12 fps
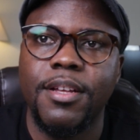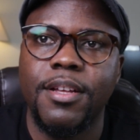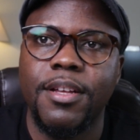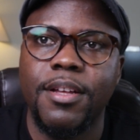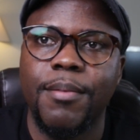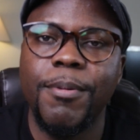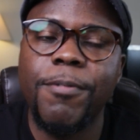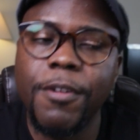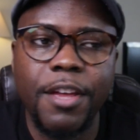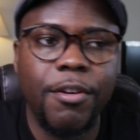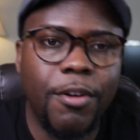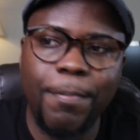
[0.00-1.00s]
Before the
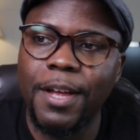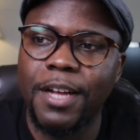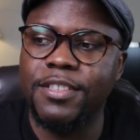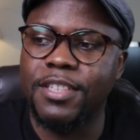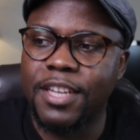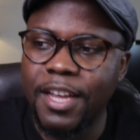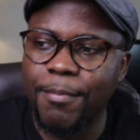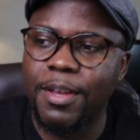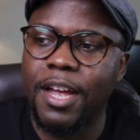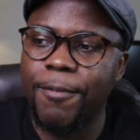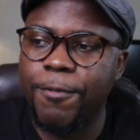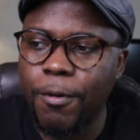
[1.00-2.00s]
Europeans came here,
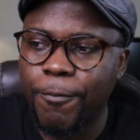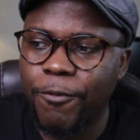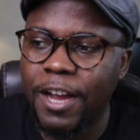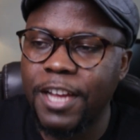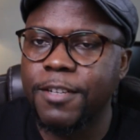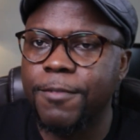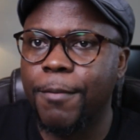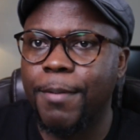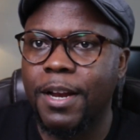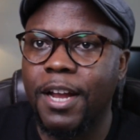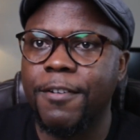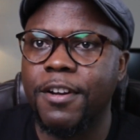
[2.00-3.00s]
if you're fighting for
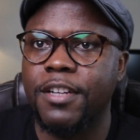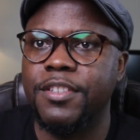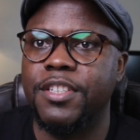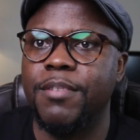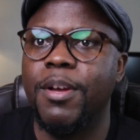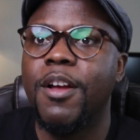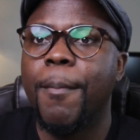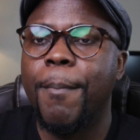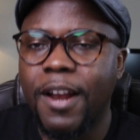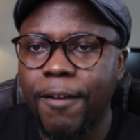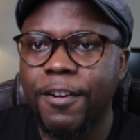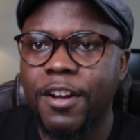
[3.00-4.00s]
Pan-Africanism,
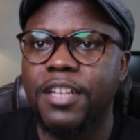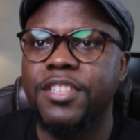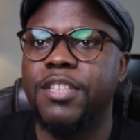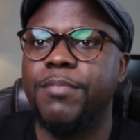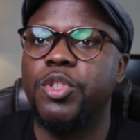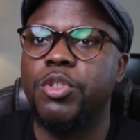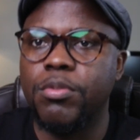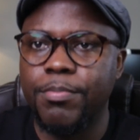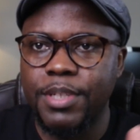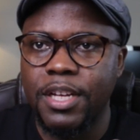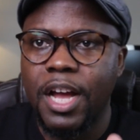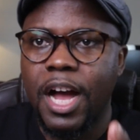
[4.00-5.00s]
Pan-Africanism should
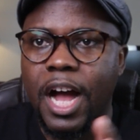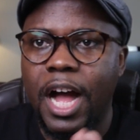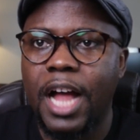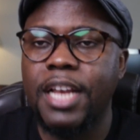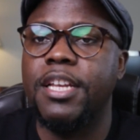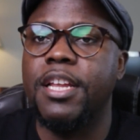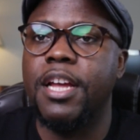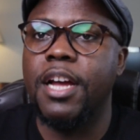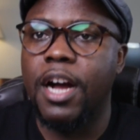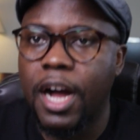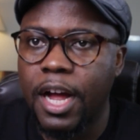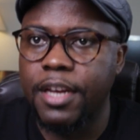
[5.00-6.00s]
be hand in
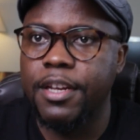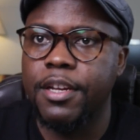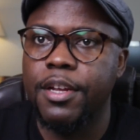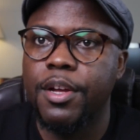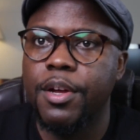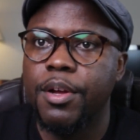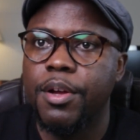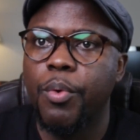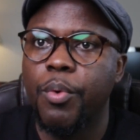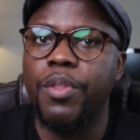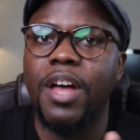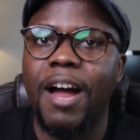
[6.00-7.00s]
hand
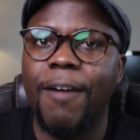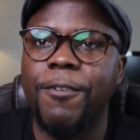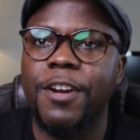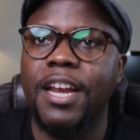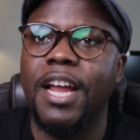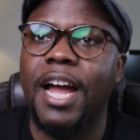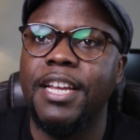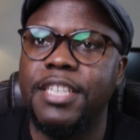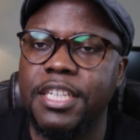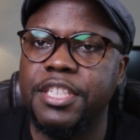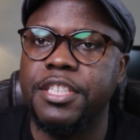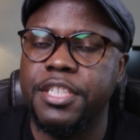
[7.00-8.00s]
with African
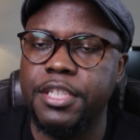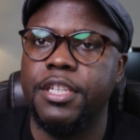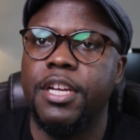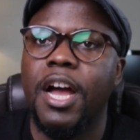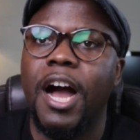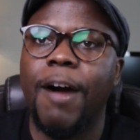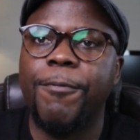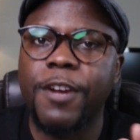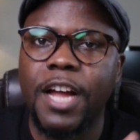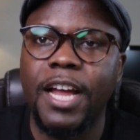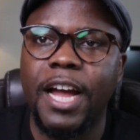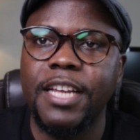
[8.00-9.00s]
identity.
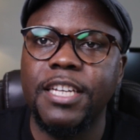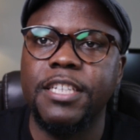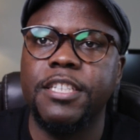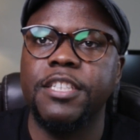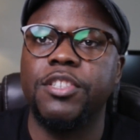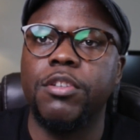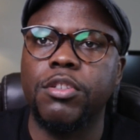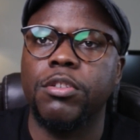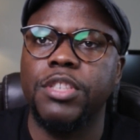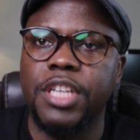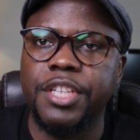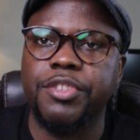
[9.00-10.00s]
African identity is not
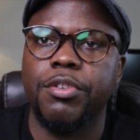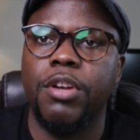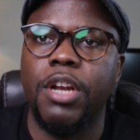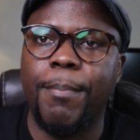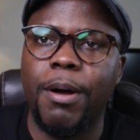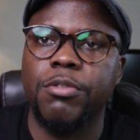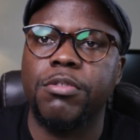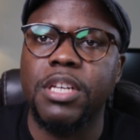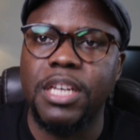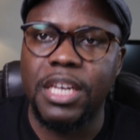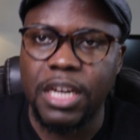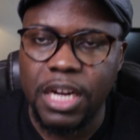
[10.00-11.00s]
just all about
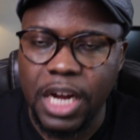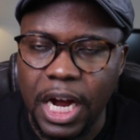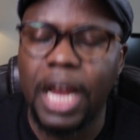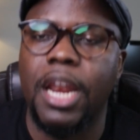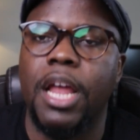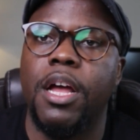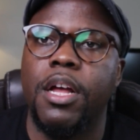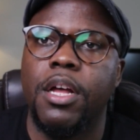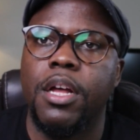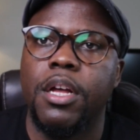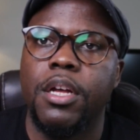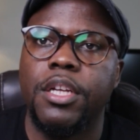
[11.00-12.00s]
color.
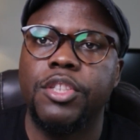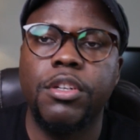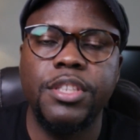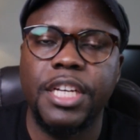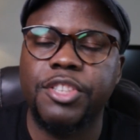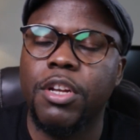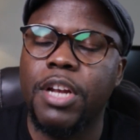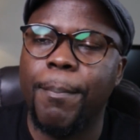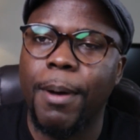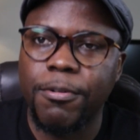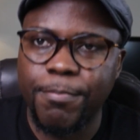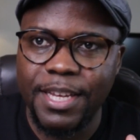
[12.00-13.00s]
It's not just all
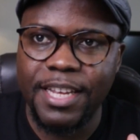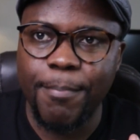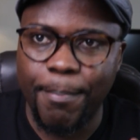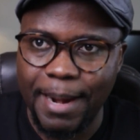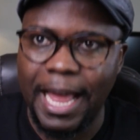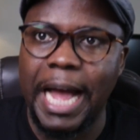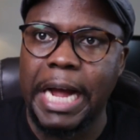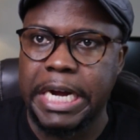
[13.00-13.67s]
about being black.